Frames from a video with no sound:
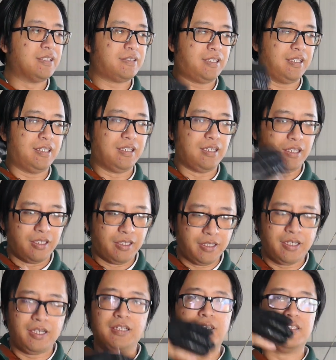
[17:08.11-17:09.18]
then
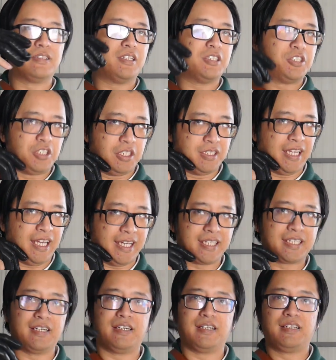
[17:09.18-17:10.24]
learn the chin
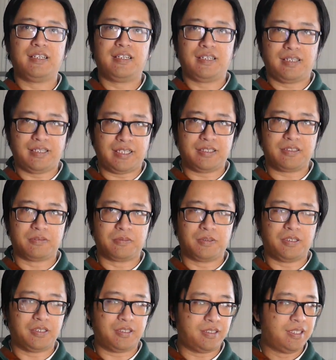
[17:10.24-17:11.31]
anchor later
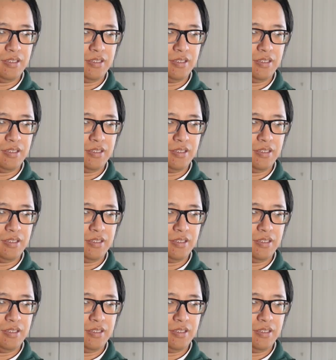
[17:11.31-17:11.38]
on.